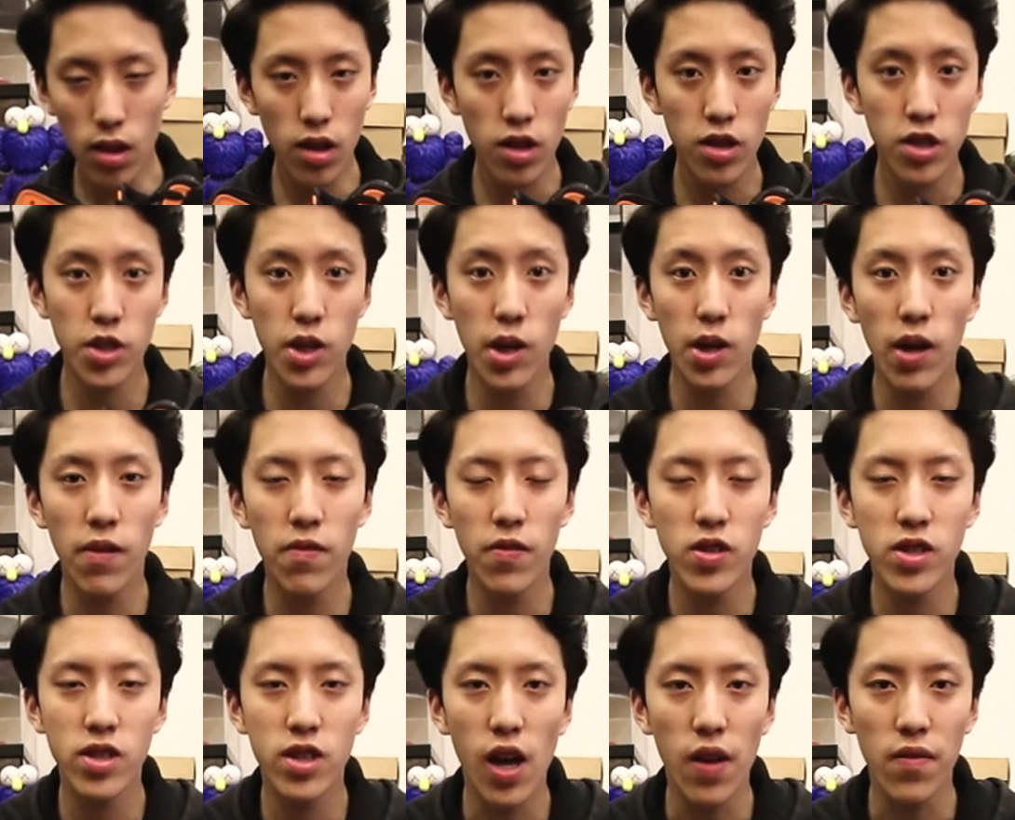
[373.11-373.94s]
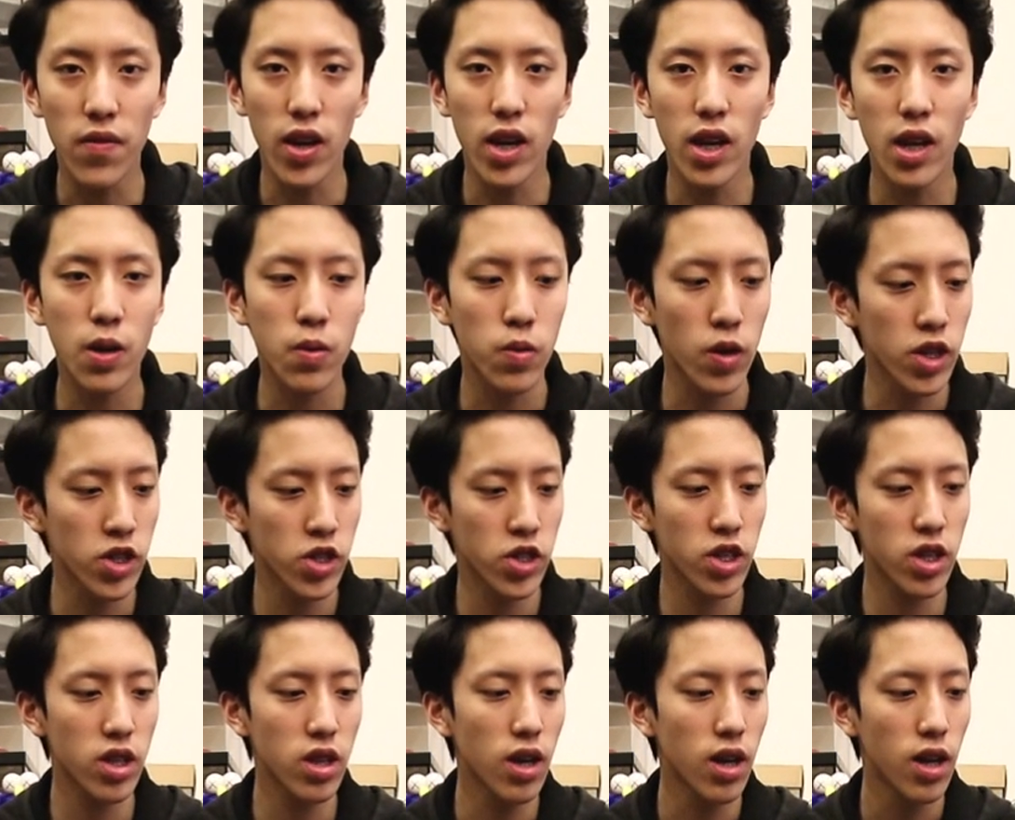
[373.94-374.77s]
So if you still have any
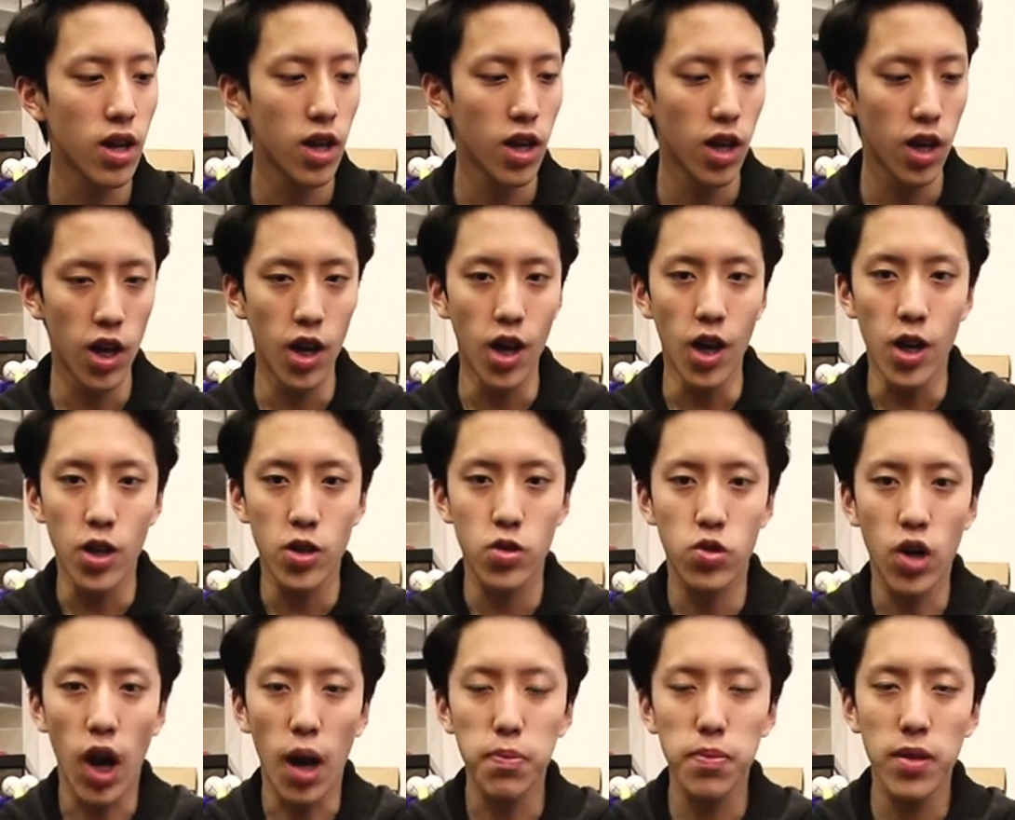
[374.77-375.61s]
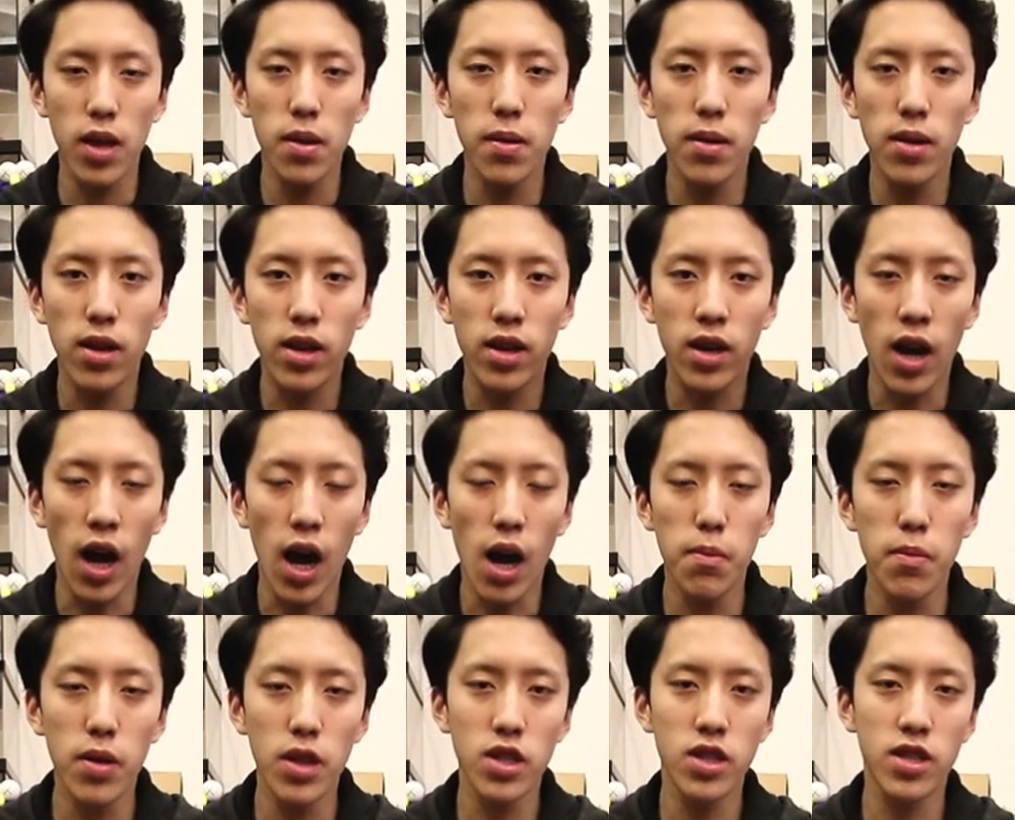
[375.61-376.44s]
question, drop that in the
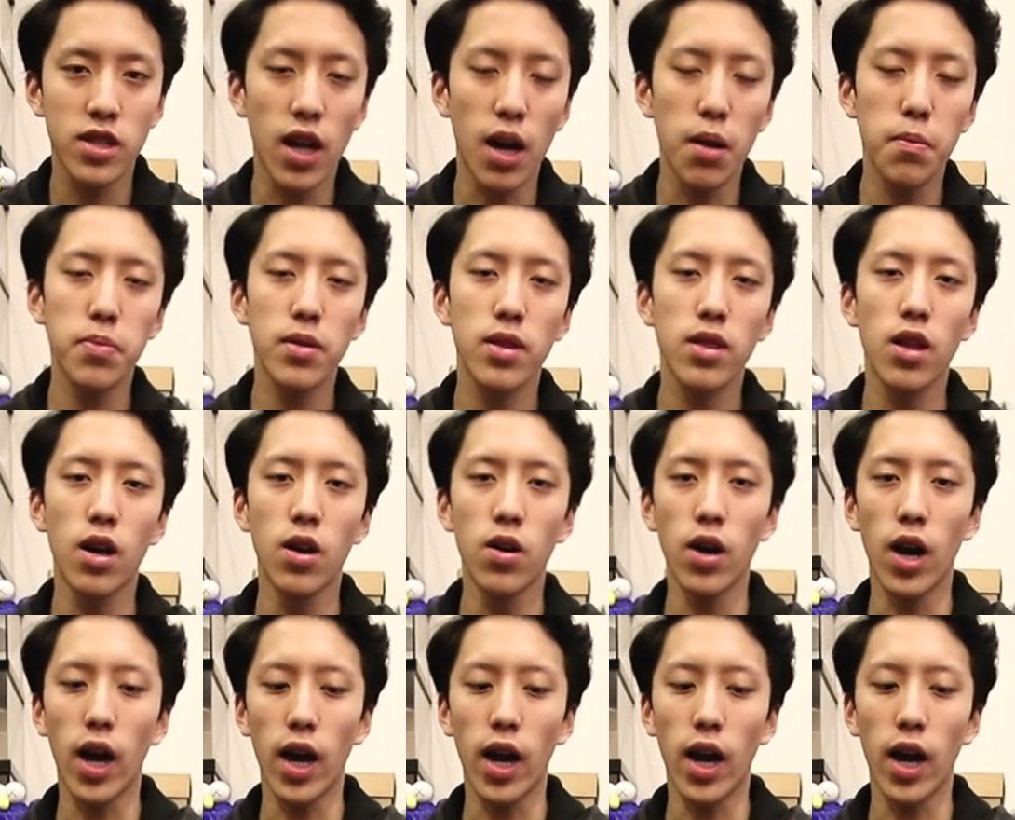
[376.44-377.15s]
comments down below.